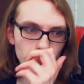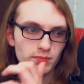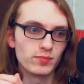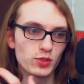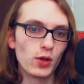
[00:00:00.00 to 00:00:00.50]

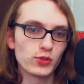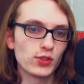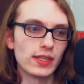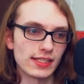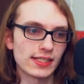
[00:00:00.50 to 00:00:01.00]
It's mostly
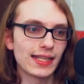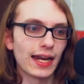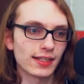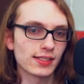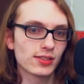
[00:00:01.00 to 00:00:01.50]
the
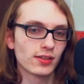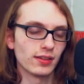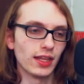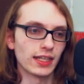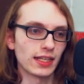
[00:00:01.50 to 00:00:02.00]
aesthetics
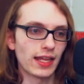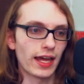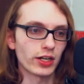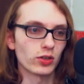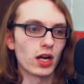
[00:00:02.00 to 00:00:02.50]
that get that
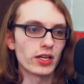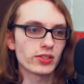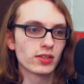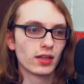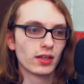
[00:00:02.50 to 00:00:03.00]

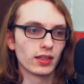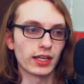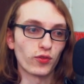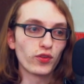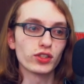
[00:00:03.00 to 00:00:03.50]
across. Like,
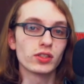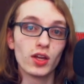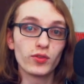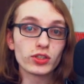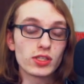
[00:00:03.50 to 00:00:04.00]
it feels
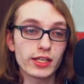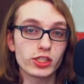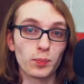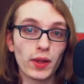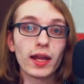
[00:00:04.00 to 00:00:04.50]
nice
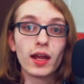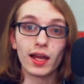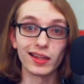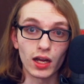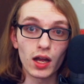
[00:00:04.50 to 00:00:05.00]
to play,
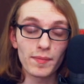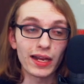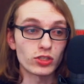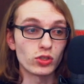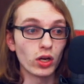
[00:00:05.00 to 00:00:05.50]
and the combat
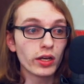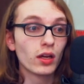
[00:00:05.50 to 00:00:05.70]
is good.